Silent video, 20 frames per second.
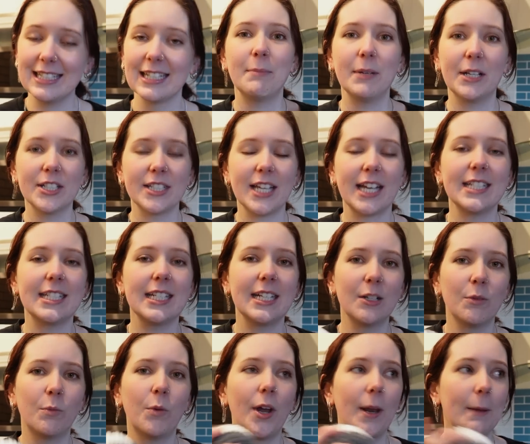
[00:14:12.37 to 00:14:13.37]
because I
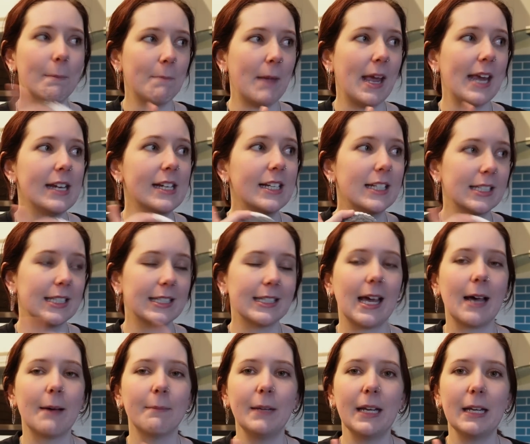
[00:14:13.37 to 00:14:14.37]
did want to make
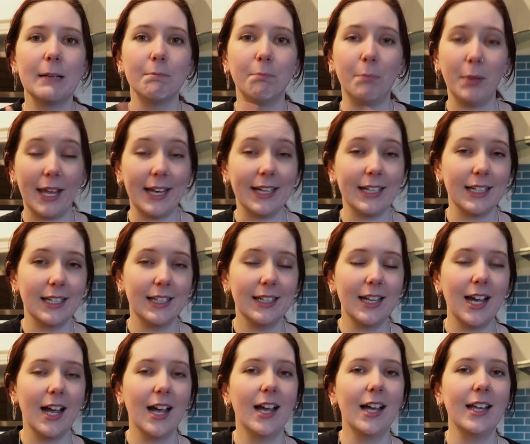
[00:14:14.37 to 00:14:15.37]
some in blanket
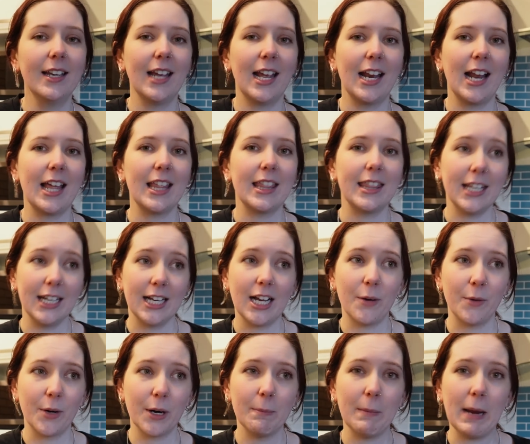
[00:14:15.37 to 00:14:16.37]
yarn and I think I
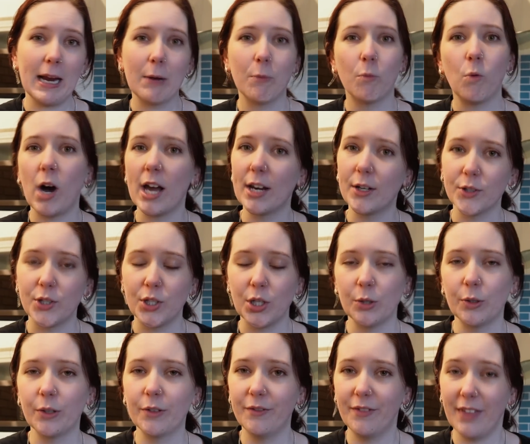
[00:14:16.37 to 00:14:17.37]
want to make 1 or
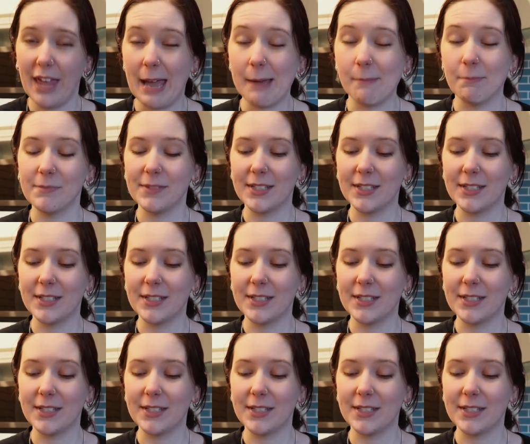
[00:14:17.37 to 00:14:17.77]
2 of them.